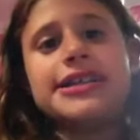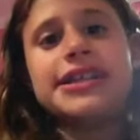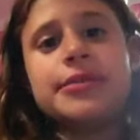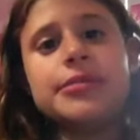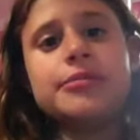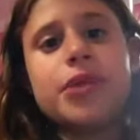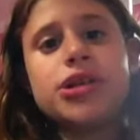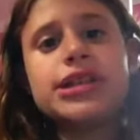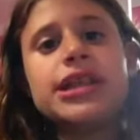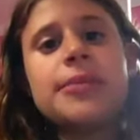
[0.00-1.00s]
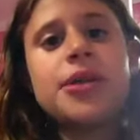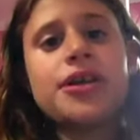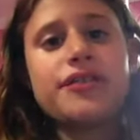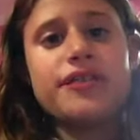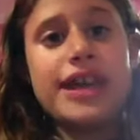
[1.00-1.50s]
Most of them
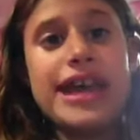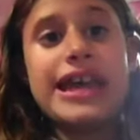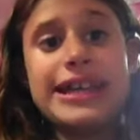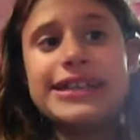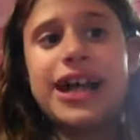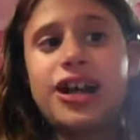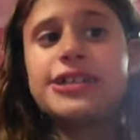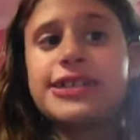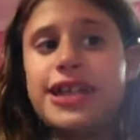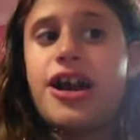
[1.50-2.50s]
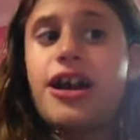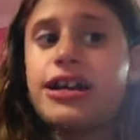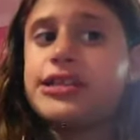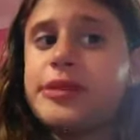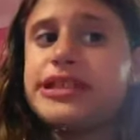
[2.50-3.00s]
are $80. They are
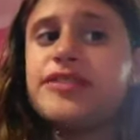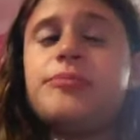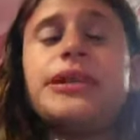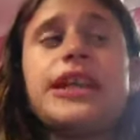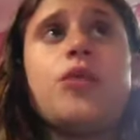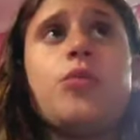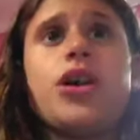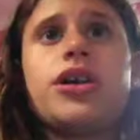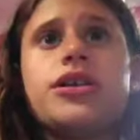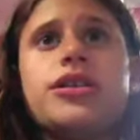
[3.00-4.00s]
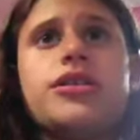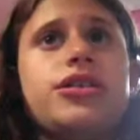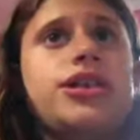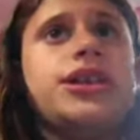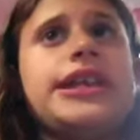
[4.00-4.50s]
expensive, but they work
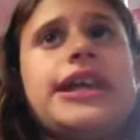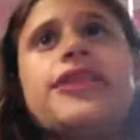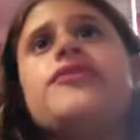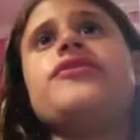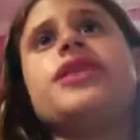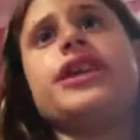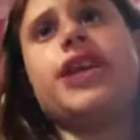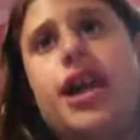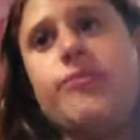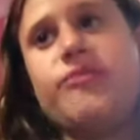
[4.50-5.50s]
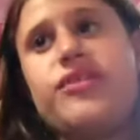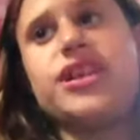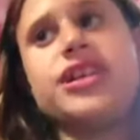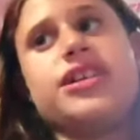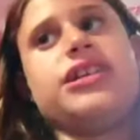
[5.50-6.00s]
good. They're really
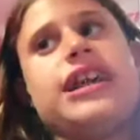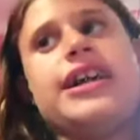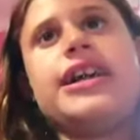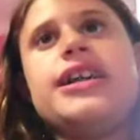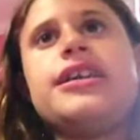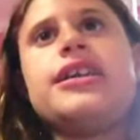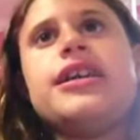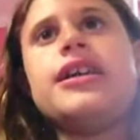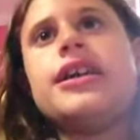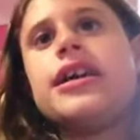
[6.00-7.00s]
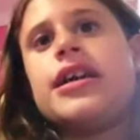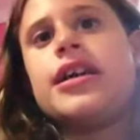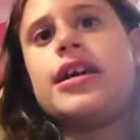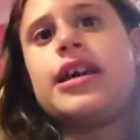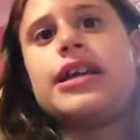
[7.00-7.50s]
comfy. They're light.
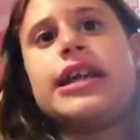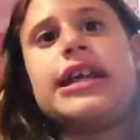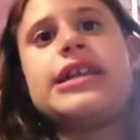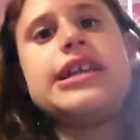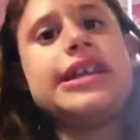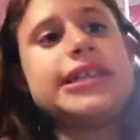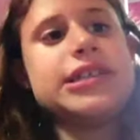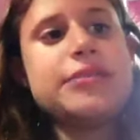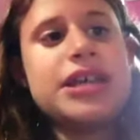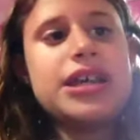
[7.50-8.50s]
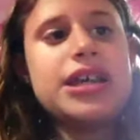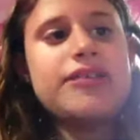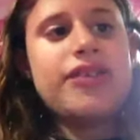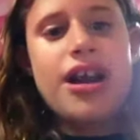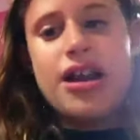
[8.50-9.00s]
They need to be,
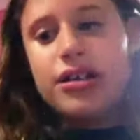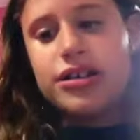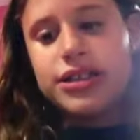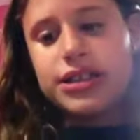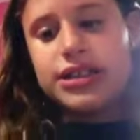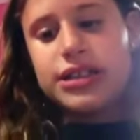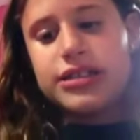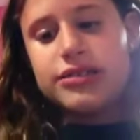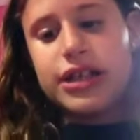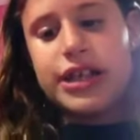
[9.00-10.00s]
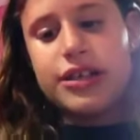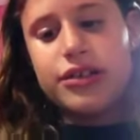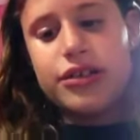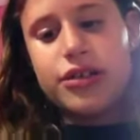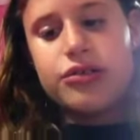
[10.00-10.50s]
for ours, like,
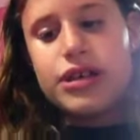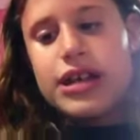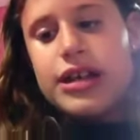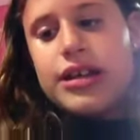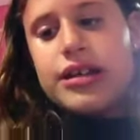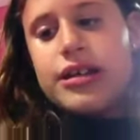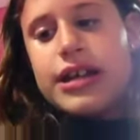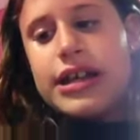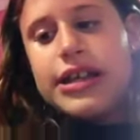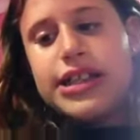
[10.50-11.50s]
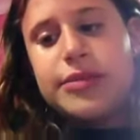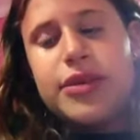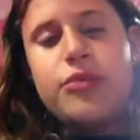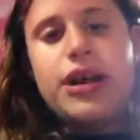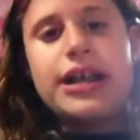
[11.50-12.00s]
you know, it needs to
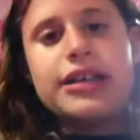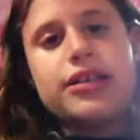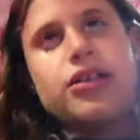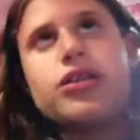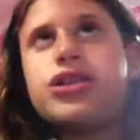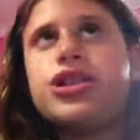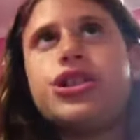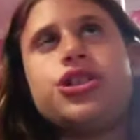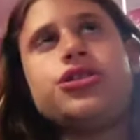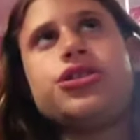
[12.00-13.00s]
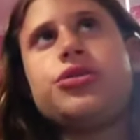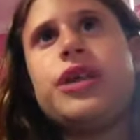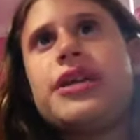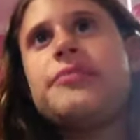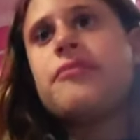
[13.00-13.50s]
be white. All cheer shoes are
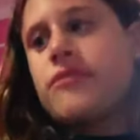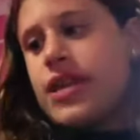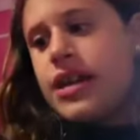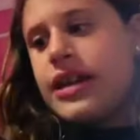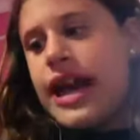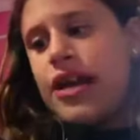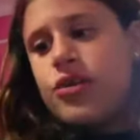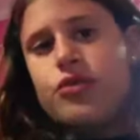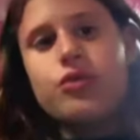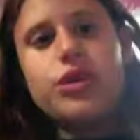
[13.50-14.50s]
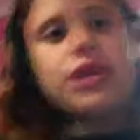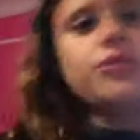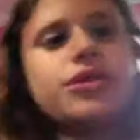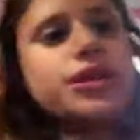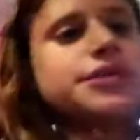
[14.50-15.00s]
white. Now, we
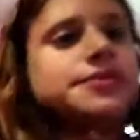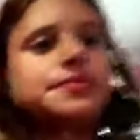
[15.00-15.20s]
are